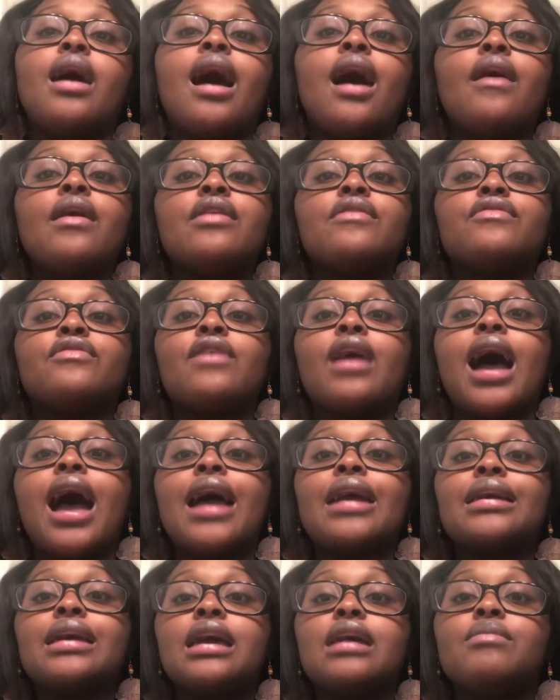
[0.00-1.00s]
However,
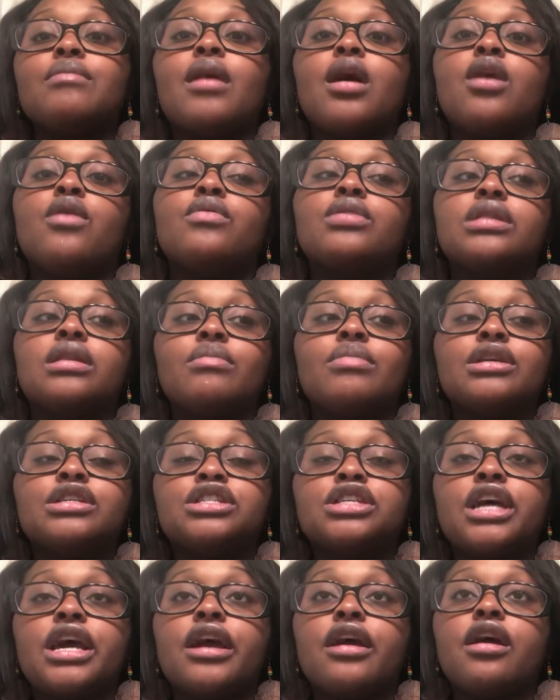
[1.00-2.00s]
I came out with a
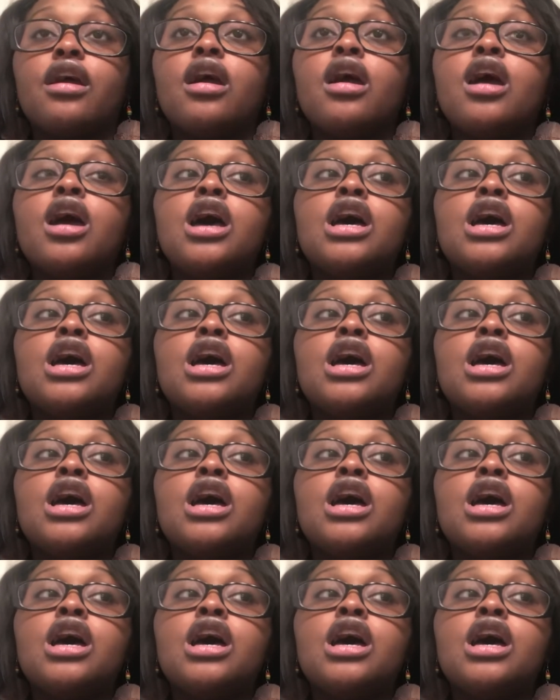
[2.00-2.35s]
bunch of hair,